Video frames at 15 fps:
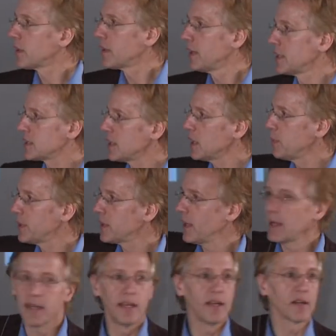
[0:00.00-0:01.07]
it's a little bit
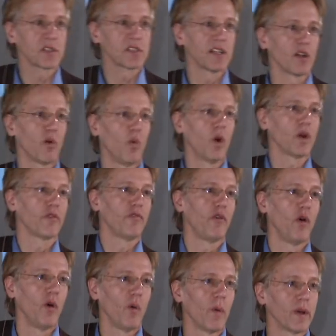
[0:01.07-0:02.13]
like here is a little
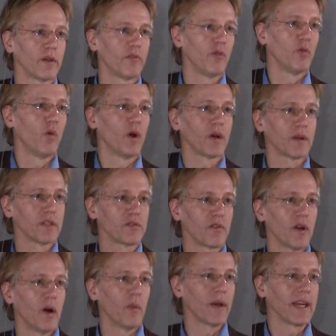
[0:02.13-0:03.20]
waterfall where the water is
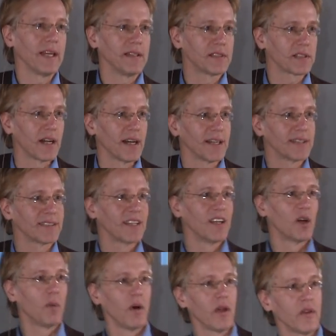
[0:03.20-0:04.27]
flowing inside.
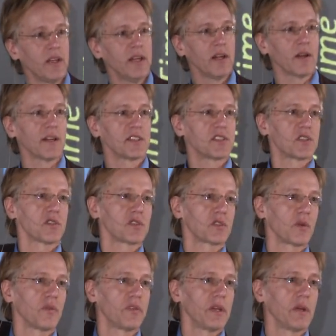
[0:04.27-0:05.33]
Well, here it's just
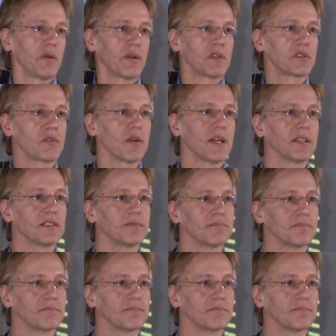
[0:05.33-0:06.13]
continuing straight.